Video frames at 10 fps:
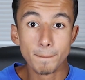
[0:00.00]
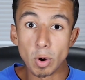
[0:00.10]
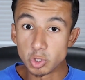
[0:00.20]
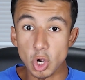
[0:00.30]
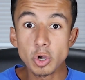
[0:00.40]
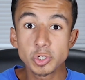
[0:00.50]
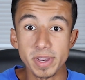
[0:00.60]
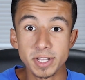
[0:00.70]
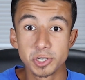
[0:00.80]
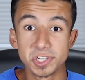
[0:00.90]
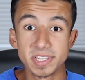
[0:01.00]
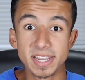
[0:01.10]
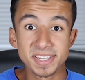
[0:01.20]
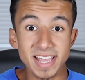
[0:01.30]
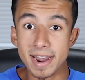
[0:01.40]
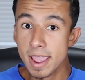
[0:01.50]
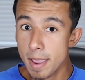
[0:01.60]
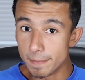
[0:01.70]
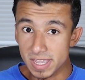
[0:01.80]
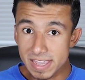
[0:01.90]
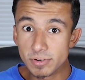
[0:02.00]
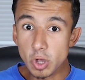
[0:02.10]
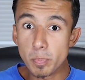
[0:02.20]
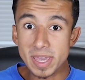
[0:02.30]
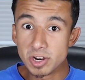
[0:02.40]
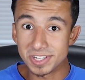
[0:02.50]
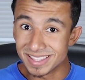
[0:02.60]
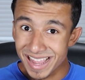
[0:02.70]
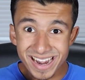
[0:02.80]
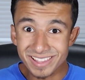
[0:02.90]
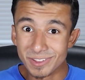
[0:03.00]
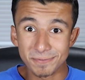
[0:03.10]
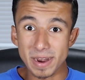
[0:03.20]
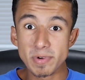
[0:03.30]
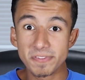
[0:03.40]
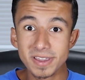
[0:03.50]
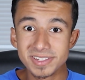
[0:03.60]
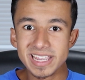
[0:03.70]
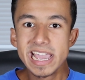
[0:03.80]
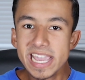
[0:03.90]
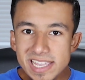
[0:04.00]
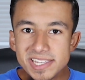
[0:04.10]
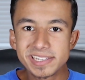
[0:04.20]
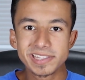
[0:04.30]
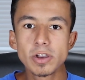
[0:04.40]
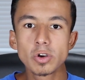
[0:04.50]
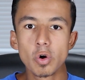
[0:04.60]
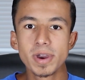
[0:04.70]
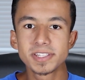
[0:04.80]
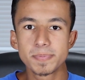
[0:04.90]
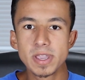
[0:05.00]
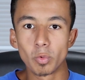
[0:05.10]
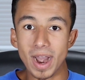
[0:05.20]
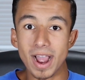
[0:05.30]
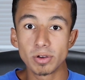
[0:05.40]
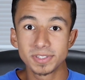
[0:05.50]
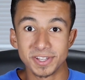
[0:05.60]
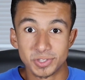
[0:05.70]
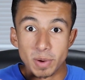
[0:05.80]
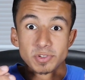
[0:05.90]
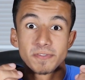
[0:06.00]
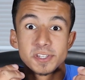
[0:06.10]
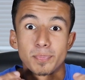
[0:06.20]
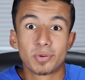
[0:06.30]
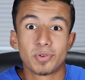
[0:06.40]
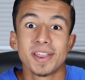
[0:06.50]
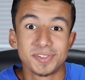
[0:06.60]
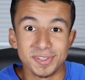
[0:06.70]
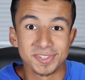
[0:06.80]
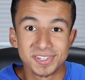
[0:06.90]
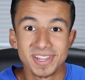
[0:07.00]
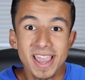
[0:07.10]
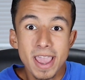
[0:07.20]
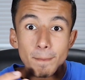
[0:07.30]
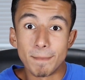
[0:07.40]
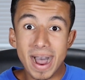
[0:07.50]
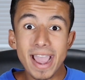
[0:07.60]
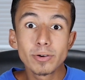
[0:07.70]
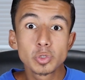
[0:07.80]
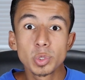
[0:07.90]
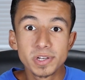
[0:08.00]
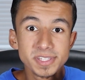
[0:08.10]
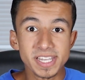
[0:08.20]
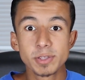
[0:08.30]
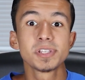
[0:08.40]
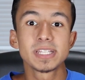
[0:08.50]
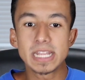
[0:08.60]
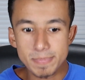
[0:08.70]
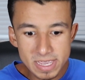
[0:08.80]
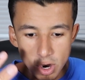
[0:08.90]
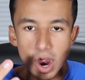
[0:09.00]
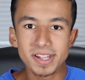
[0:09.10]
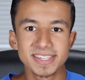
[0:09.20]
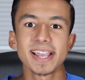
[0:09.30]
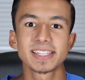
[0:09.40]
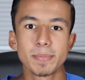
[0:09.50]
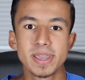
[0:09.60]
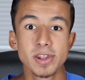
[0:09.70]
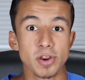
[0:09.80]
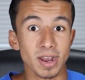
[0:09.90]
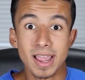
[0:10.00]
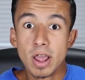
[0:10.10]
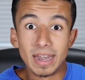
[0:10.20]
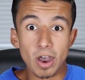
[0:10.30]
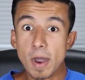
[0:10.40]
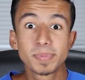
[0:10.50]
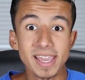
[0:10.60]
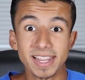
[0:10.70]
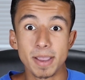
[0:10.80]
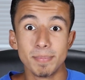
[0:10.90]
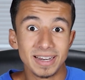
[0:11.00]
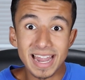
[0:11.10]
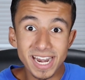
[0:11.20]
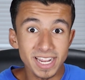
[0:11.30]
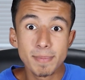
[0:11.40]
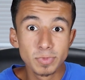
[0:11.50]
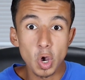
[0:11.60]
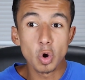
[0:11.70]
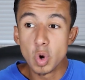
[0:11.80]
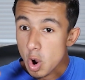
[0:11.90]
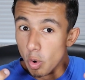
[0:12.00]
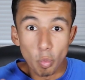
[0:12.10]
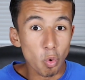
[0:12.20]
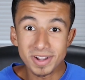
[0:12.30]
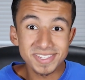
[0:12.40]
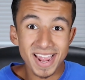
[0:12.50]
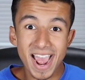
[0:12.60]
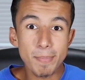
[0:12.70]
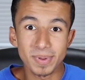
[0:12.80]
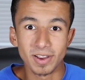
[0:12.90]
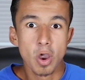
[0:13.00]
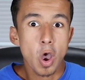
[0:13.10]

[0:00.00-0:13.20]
But what's also interesting is that even though Peter's not in the frame of things, he's still going to be around in terms of his presence. Miles will continuously be contacting Peter, updating him, letting him know what's happening